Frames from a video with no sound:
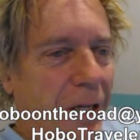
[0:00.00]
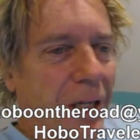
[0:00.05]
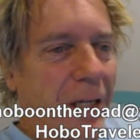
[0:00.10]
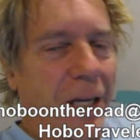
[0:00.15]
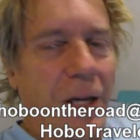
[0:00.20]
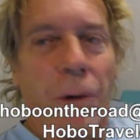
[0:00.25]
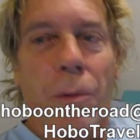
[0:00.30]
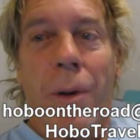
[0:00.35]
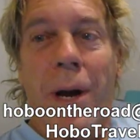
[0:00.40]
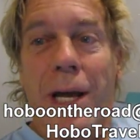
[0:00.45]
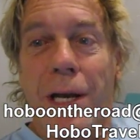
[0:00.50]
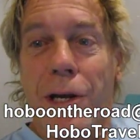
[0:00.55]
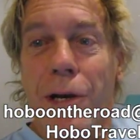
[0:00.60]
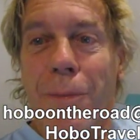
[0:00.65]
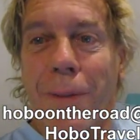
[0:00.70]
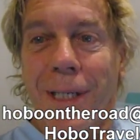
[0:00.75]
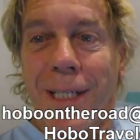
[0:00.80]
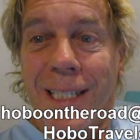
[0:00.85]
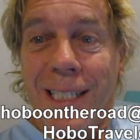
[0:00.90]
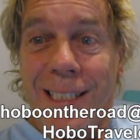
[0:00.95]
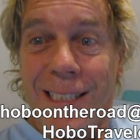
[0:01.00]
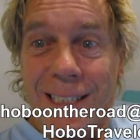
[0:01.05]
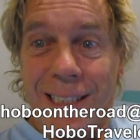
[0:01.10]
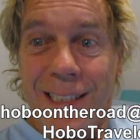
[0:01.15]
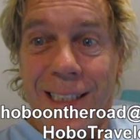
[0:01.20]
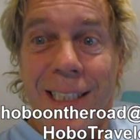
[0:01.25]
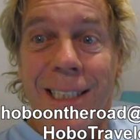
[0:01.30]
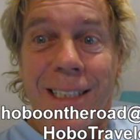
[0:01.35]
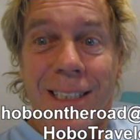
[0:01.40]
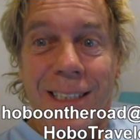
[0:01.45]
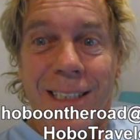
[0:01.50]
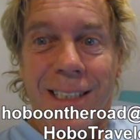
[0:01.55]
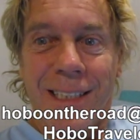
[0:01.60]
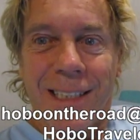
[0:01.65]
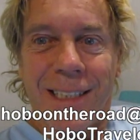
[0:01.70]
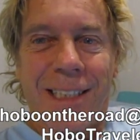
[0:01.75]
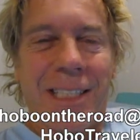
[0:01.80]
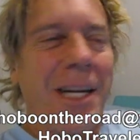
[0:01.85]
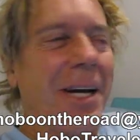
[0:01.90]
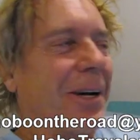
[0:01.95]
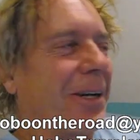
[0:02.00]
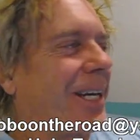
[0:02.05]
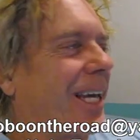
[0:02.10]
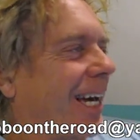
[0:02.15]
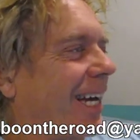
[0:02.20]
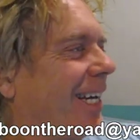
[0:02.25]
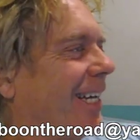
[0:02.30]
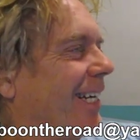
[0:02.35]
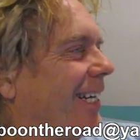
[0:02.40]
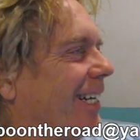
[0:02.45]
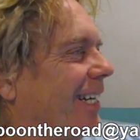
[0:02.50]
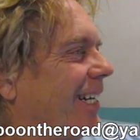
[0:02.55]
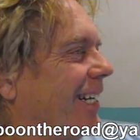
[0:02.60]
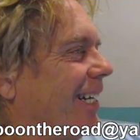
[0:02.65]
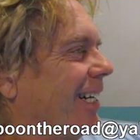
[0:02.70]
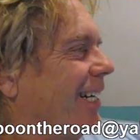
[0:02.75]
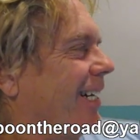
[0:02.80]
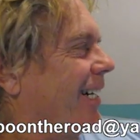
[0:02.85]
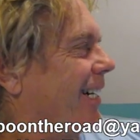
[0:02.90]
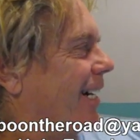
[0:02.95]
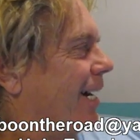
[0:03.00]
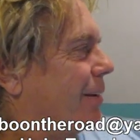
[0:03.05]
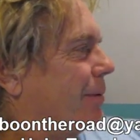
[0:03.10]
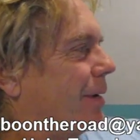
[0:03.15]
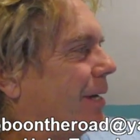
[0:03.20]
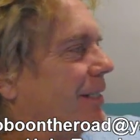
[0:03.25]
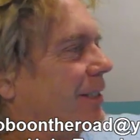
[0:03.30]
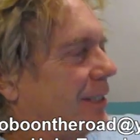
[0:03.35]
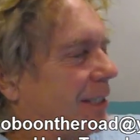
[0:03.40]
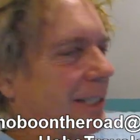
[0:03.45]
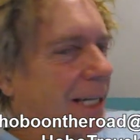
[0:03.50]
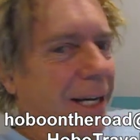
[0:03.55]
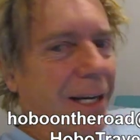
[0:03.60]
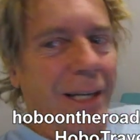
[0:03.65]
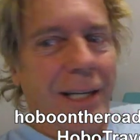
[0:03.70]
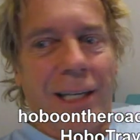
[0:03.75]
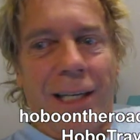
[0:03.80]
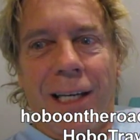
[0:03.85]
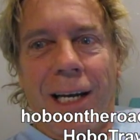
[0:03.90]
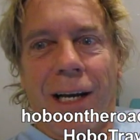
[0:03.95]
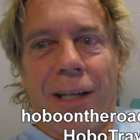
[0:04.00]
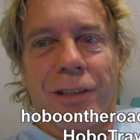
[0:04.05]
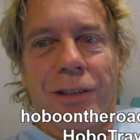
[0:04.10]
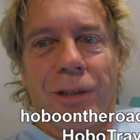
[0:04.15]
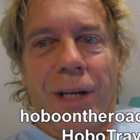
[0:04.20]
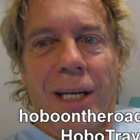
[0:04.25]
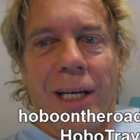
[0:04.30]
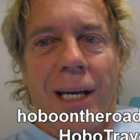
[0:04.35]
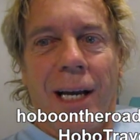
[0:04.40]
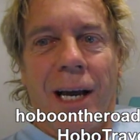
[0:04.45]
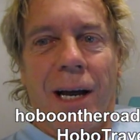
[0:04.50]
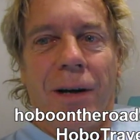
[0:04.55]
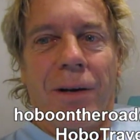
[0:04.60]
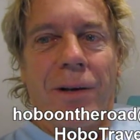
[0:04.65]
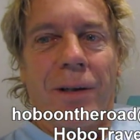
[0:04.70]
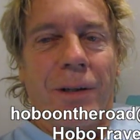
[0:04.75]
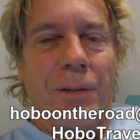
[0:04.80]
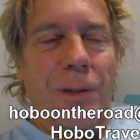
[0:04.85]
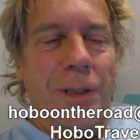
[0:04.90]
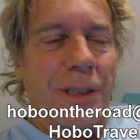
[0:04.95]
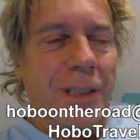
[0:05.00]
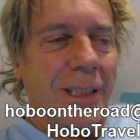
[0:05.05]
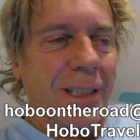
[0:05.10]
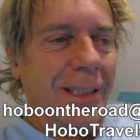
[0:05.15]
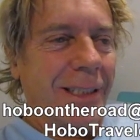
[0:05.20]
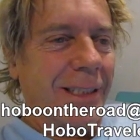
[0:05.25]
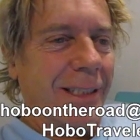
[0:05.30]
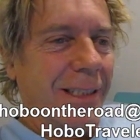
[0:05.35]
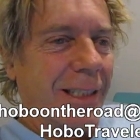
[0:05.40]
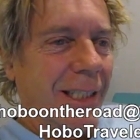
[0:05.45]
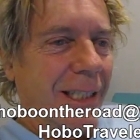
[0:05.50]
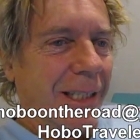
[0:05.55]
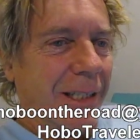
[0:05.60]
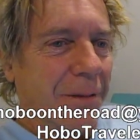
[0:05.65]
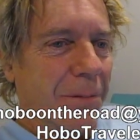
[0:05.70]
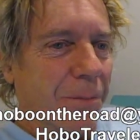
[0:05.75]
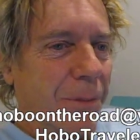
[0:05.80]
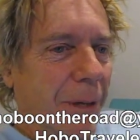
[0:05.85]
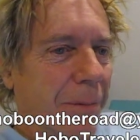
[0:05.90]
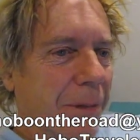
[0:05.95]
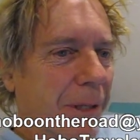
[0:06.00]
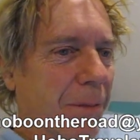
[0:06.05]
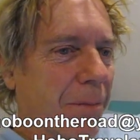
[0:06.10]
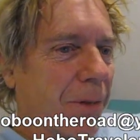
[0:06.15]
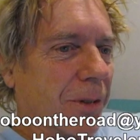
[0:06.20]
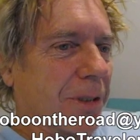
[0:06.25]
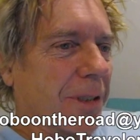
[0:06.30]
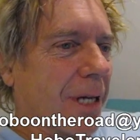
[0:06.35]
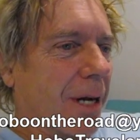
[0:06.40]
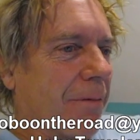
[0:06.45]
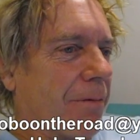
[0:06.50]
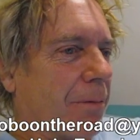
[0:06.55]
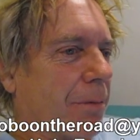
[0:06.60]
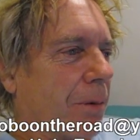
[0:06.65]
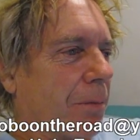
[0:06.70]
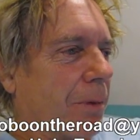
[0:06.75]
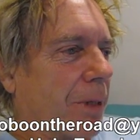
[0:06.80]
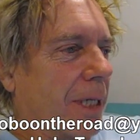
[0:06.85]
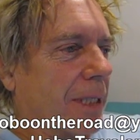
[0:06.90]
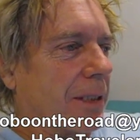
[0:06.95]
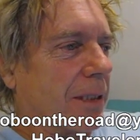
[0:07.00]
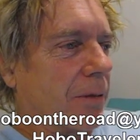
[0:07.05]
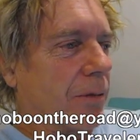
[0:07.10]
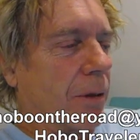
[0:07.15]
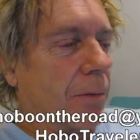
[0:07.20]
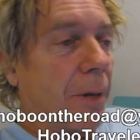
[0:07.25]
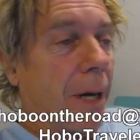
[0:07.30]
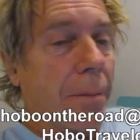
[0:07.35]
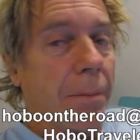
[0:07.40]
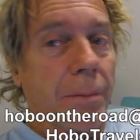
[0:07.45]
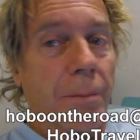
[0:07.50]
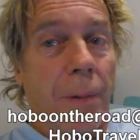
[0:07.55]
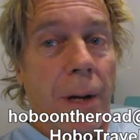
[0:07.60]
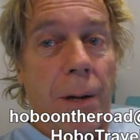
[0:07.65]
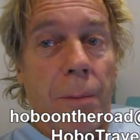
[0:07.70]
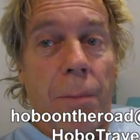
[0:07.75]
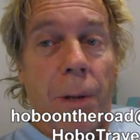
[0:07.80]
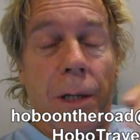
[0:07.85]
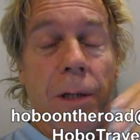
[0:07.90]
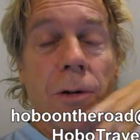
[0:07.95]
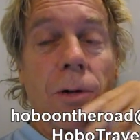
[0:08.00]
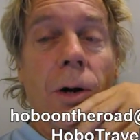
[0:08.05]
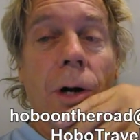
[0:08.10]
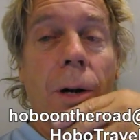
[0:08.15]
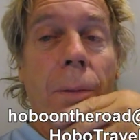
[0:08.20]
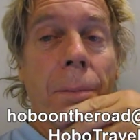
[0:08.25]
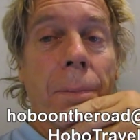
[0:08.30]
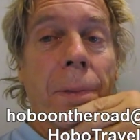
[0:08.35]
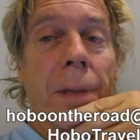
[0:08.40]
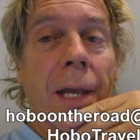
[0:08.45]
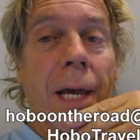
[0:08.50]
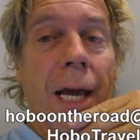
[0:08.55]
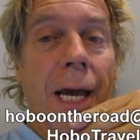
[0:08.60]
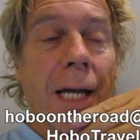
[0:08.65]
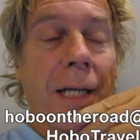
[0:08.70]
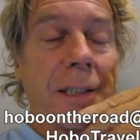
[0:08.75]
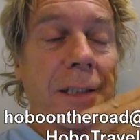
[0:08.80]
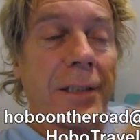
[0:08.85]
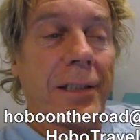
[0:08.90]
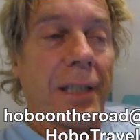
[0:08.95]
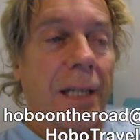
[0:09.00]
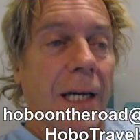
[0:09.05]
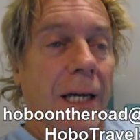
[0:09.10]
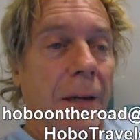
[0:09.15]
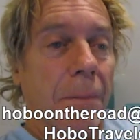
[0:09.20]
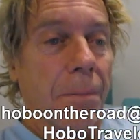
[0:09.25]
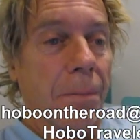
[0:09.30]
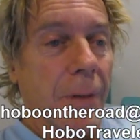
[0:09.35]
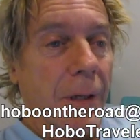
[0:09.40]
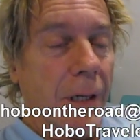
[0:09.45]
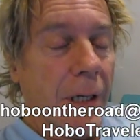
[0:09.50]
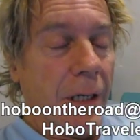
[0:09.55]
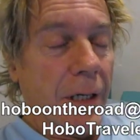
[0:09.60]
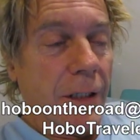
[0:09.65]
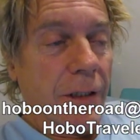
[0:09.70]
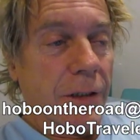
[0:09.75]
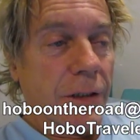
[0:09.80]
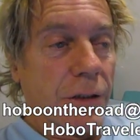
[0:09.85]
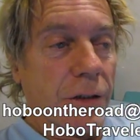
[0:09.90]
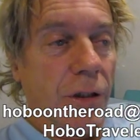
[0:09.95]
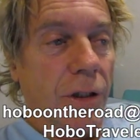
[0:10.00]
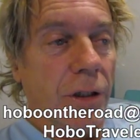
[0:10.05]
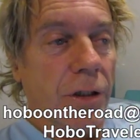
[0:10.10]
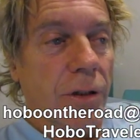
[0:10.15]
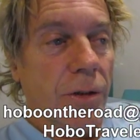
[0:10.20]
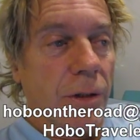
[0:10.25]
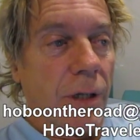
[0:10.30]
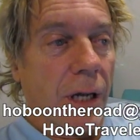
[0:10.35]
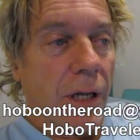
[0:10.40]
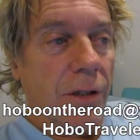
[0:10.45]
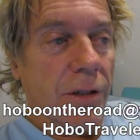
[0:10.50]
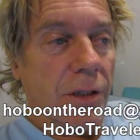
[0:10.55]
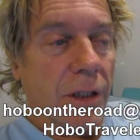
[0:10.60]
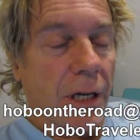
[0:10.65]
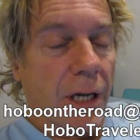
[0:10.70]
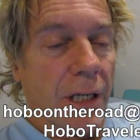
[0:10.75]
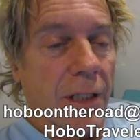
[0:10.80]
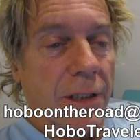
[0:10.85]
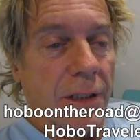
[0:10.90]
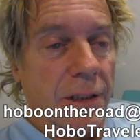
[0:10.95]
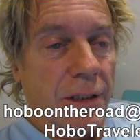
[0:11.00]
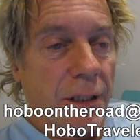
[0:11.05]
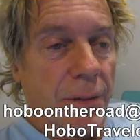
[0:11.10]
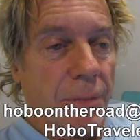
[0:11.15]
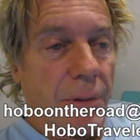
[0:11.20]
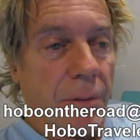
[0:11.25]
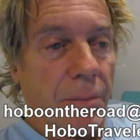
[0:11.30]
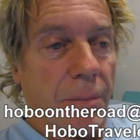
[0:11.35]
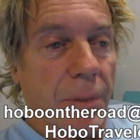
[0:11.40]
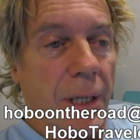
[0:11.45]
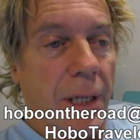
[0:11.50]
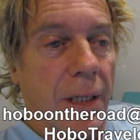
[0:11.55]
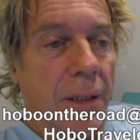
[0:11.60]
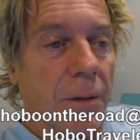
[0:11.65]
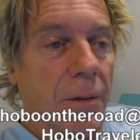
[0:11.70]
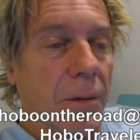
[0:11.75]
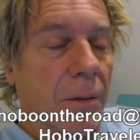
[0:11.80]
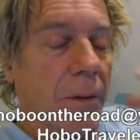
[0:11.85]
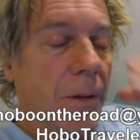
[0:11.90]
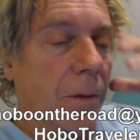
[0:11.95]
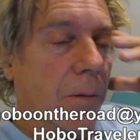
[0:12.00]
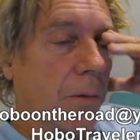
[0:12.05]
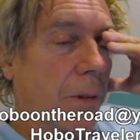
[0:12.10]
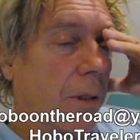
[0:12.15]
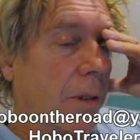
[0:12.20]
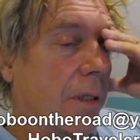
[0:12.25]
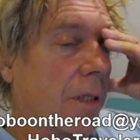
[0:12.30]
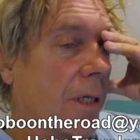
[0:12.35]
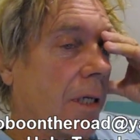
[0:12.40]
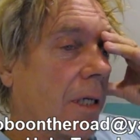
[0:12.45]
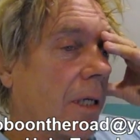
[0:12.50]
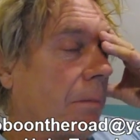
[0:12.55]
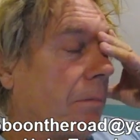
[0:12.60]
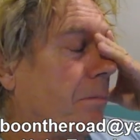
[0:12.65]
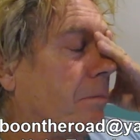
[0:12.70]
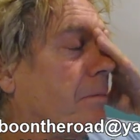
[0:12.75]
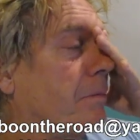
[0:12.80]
in a way, human decencies. Okay, I'm actually down on the couch right now, which is probably the most comfortable place in the room. My dorm has it's $32 a night to sleep in a bed with. I